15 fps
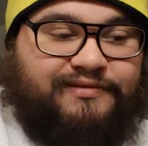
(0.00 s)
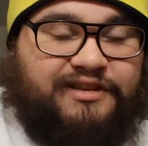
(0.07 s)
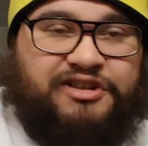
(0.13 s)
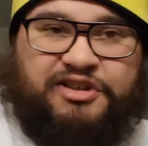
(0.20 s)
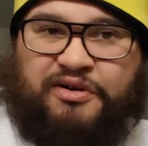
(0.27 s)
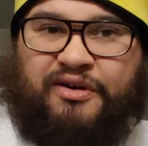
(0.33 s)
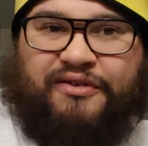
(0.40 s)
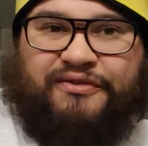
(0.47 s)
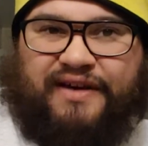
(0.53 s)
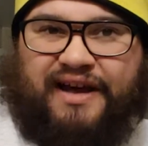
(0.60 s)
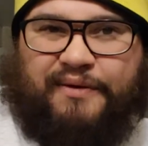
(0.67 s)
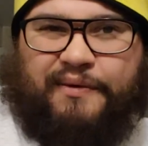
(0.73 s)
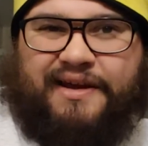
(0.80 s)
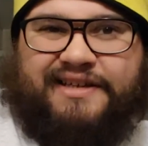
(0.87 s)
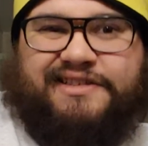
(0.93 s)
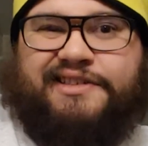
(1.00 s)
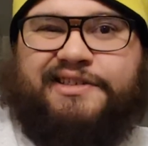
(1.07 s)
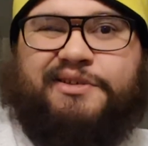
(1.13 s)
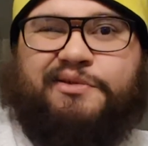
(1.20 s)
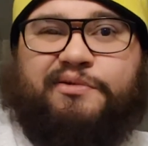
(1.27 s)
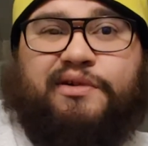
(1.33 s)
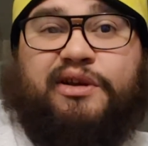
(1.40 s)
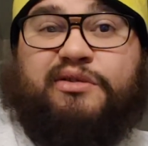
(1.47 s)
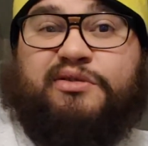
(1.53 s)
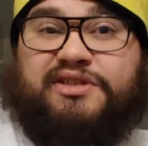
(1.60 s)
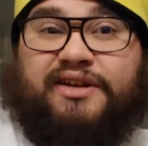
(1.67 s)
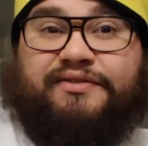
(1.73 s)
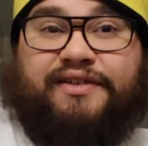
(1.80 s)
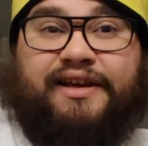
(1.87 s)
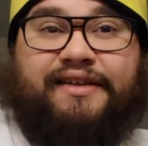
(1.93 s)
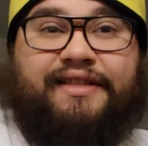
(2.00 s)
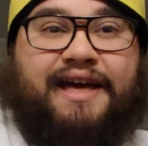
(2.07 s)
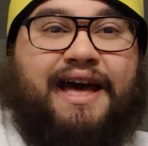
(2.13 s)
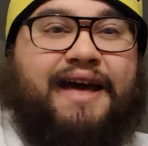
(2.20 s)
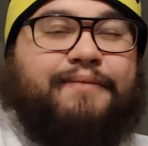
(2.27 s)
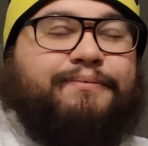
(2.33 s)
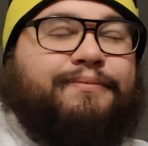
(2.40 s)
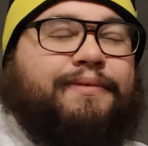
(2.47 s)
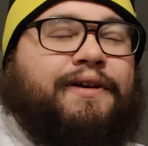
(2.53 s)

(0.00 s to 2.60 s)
So he'll find ways to do little stuff like that.